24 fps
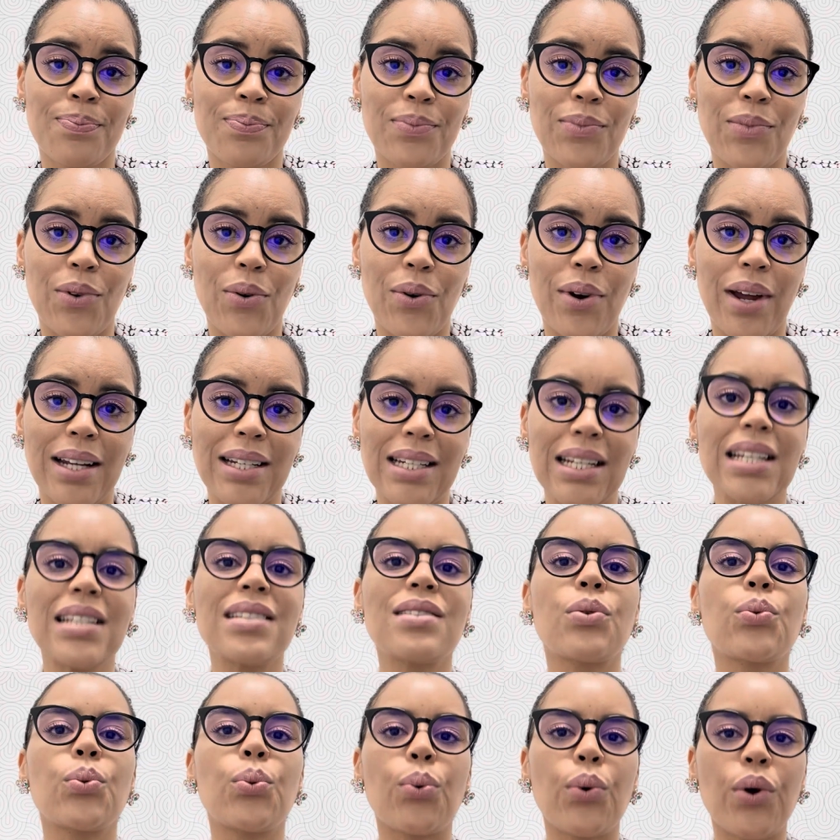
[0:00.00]
All right? Is
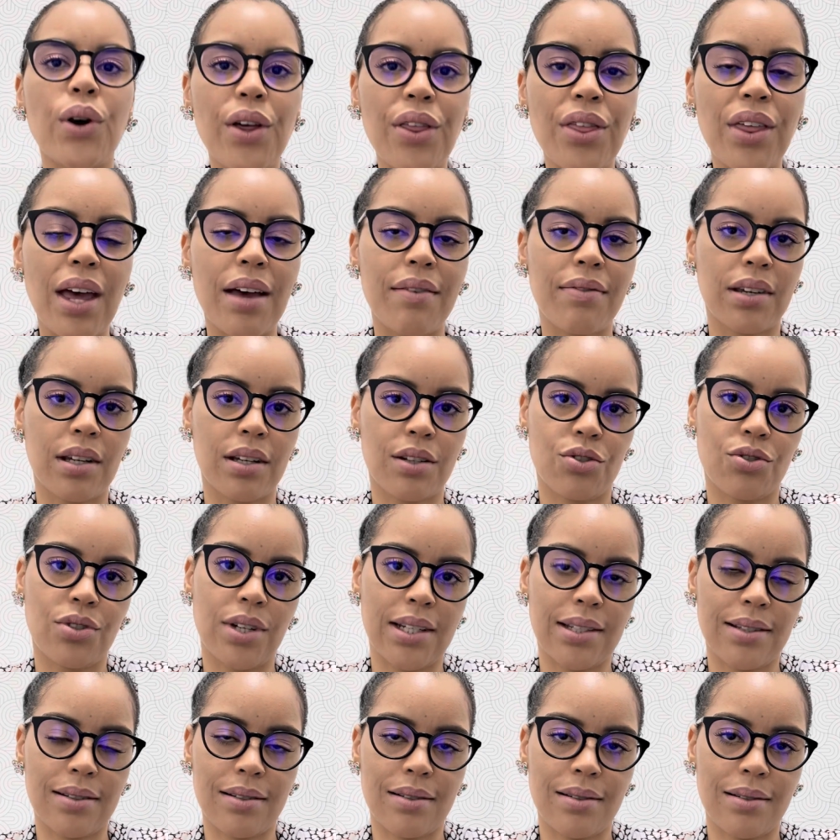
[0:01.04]
it worth having a
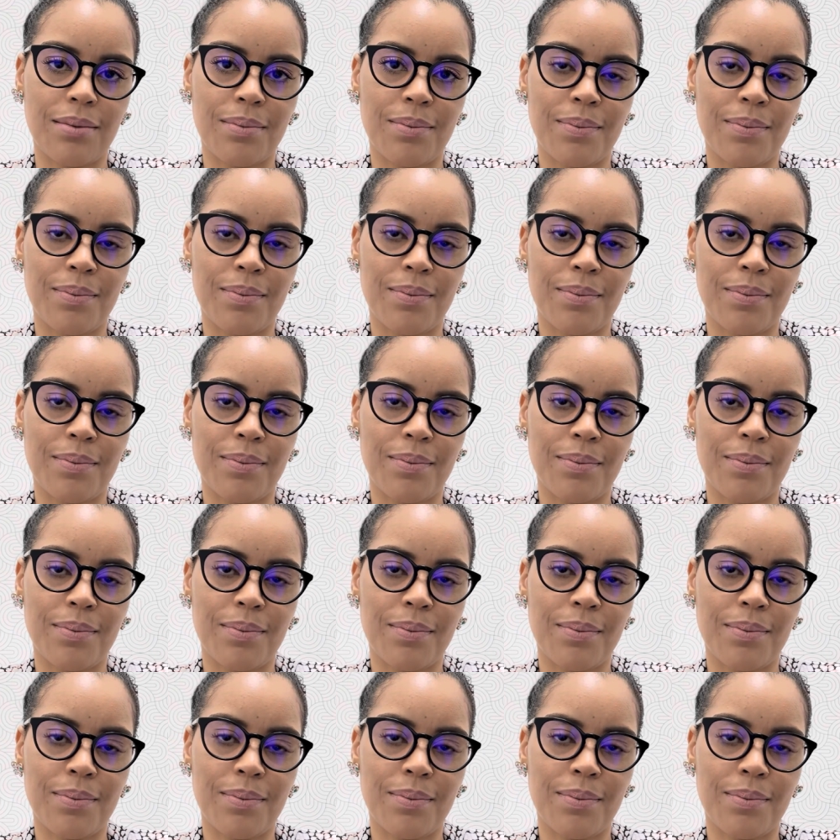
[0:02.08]
trust?